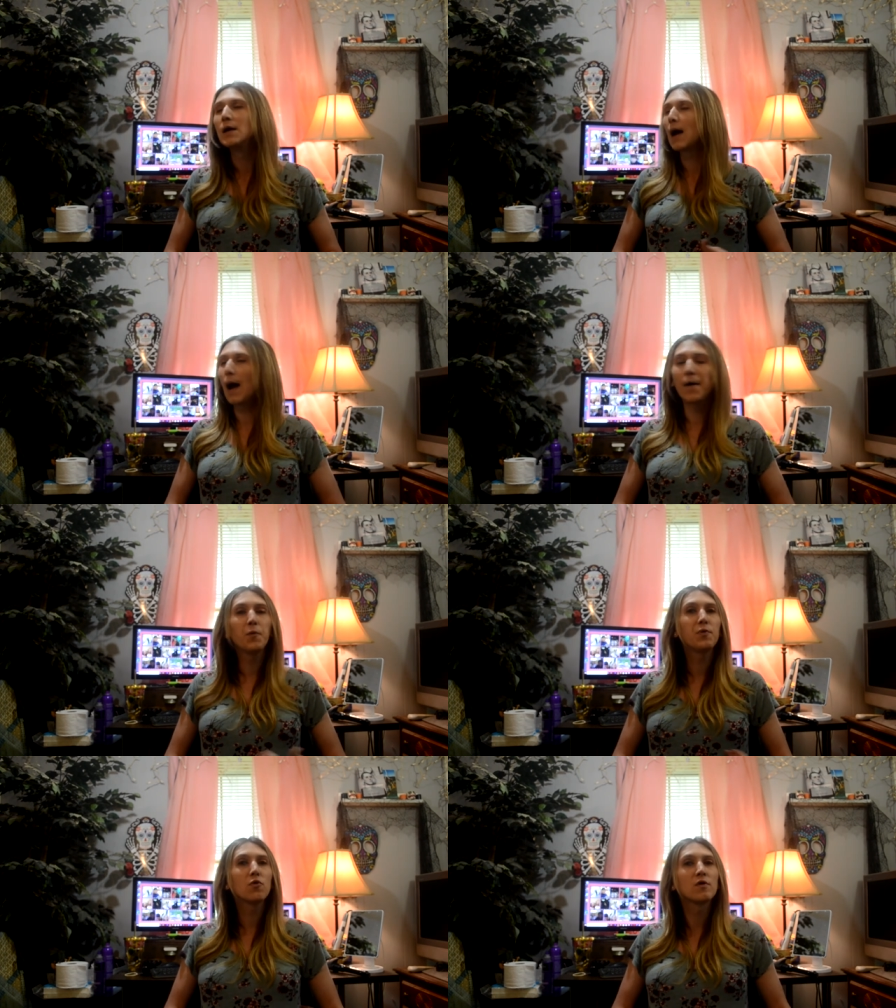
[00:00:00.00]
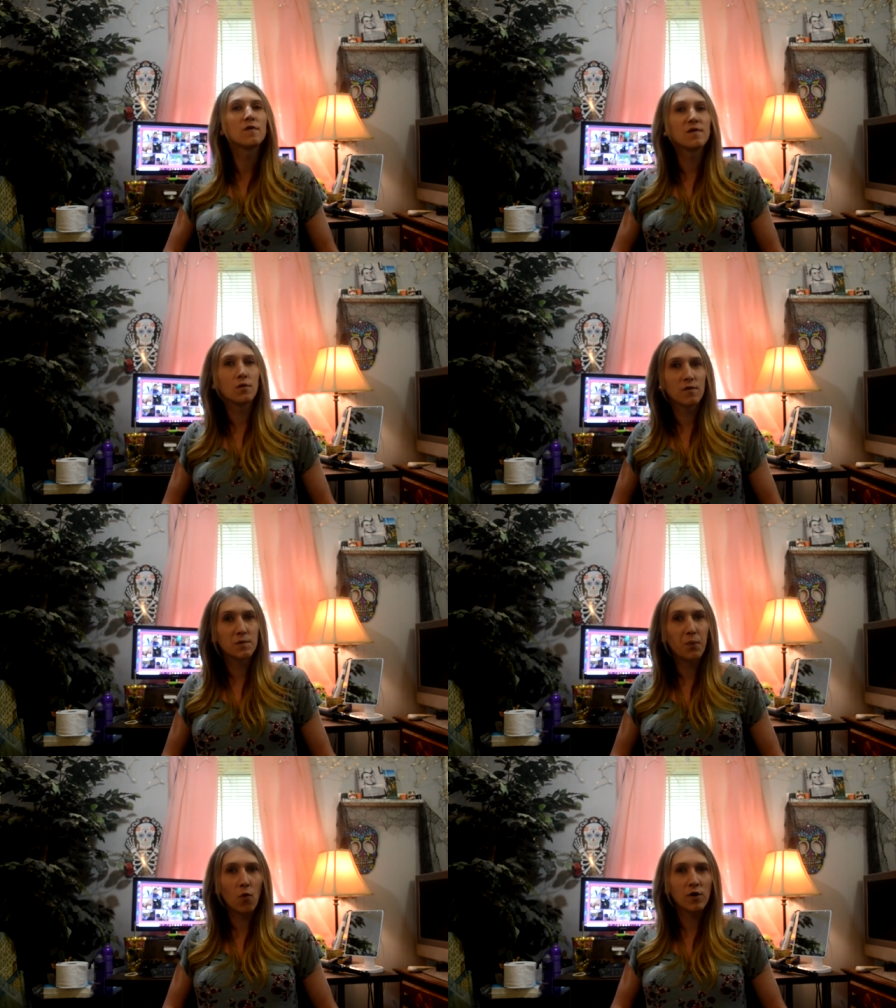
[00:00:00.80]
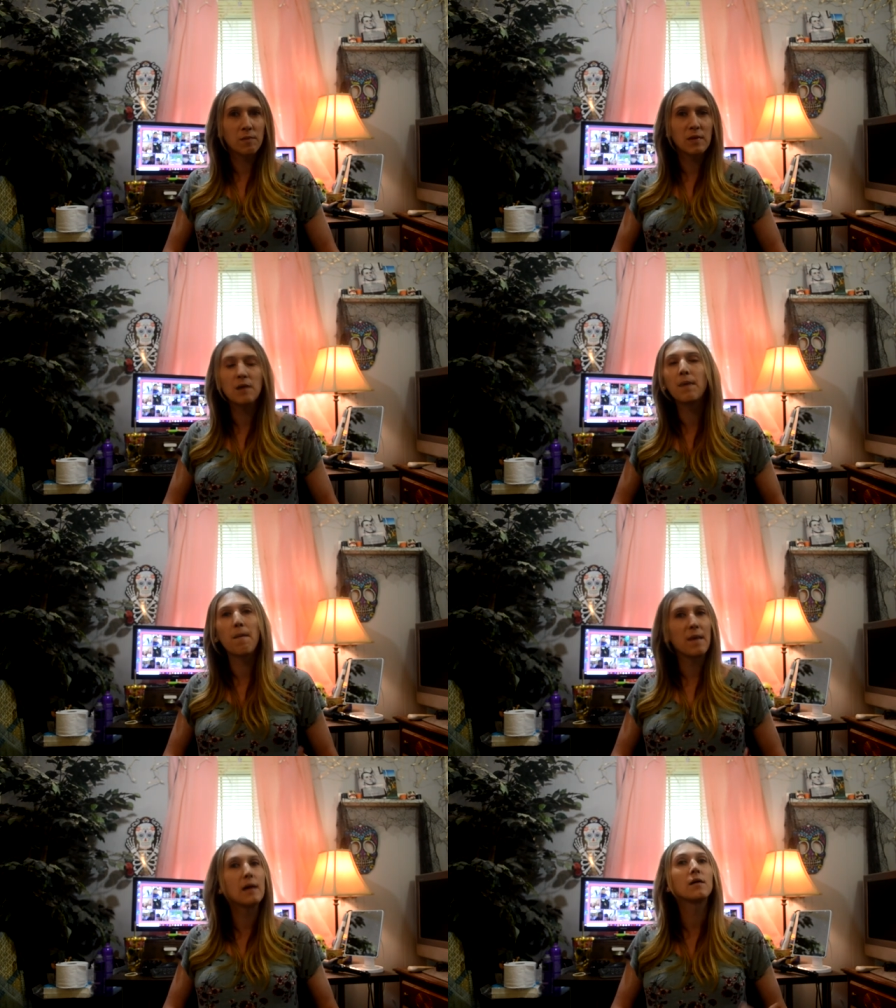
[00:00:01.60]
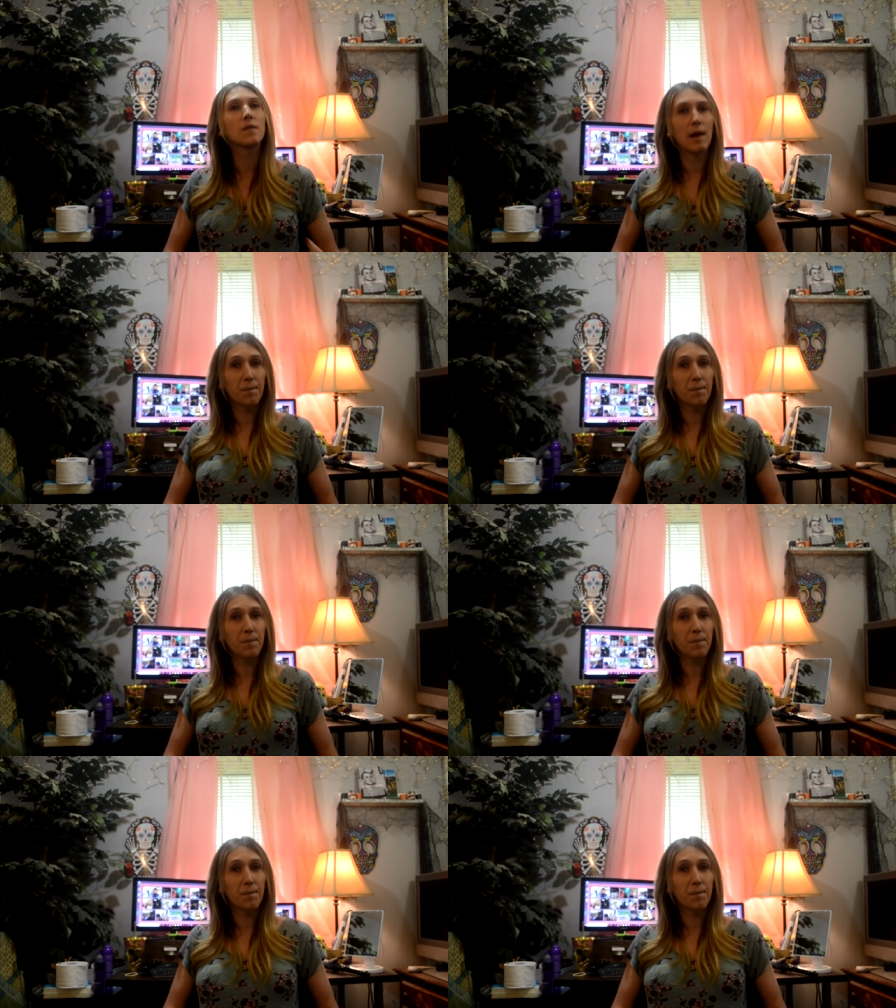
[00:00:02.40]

I hope you'll consider supporting me by making that